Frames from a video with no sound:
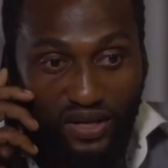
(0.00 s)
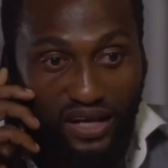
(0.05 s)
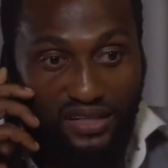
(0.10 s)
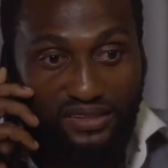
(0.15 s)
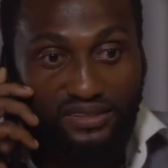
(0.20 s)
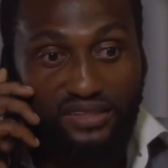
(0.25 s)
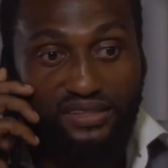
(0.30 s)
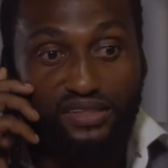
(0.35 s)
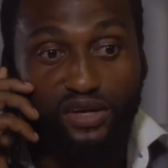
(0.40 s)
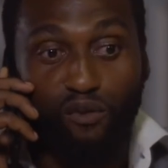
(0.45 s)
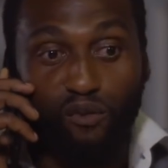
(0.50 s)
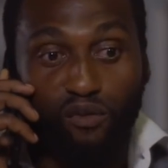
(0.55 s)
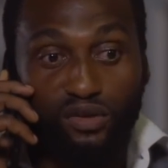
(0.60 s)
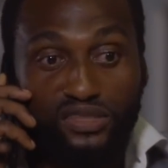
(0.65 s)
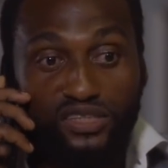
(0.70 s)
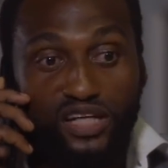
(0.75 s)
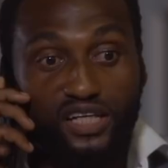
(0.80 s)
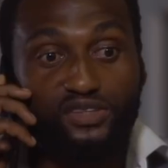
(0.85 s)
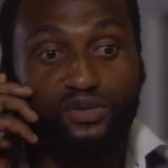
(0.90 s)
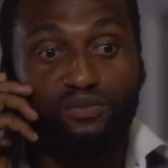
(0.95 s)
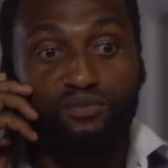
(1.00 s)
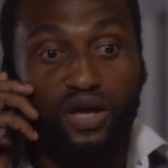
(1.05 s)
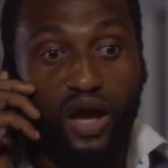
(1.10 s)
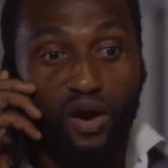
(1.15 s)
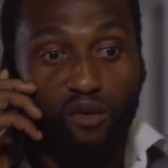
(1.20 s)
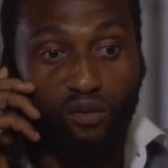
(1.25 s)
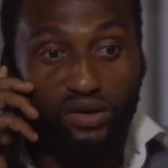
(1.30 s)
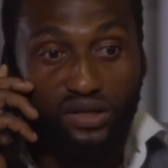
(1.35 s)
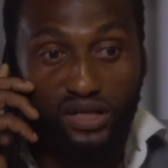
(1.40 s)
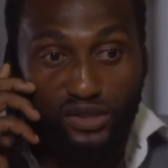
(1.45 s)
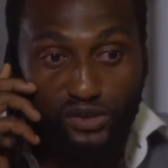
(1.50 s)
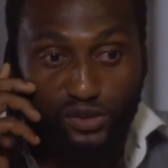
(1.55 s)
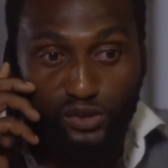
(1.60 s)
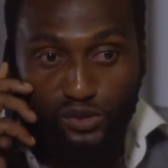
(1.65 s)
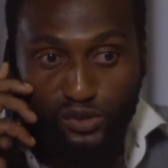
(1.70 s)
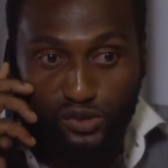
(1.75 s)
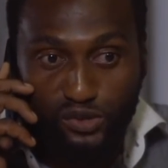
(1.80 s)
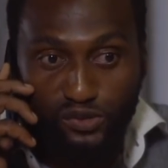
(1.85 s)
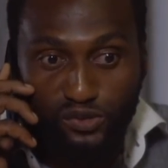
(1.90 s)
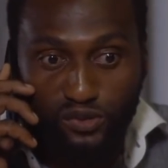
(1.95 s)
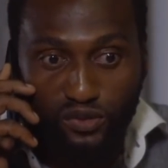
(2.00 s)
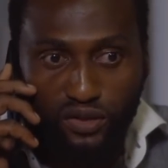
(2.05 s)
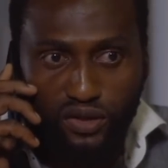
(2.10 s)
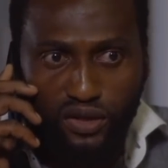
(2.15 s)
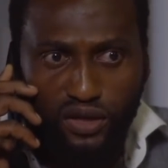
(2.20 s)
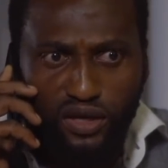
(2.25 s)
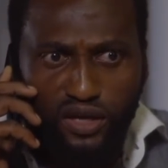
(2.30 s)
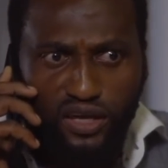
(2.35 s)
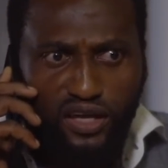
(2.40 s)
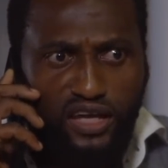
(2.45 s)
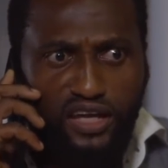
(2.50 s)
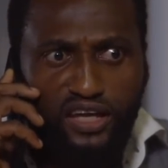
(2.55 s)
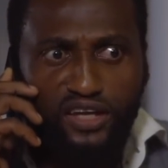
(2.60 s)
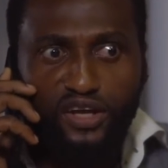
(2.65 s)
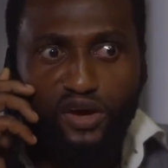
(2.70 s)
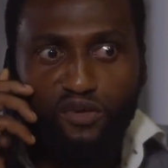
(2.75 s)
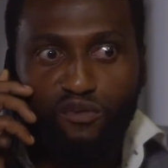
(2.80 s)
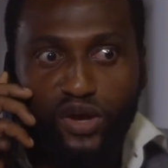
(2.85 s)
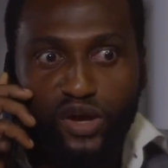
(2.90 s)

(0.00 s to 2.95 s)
that the contract will be awarded to you. In a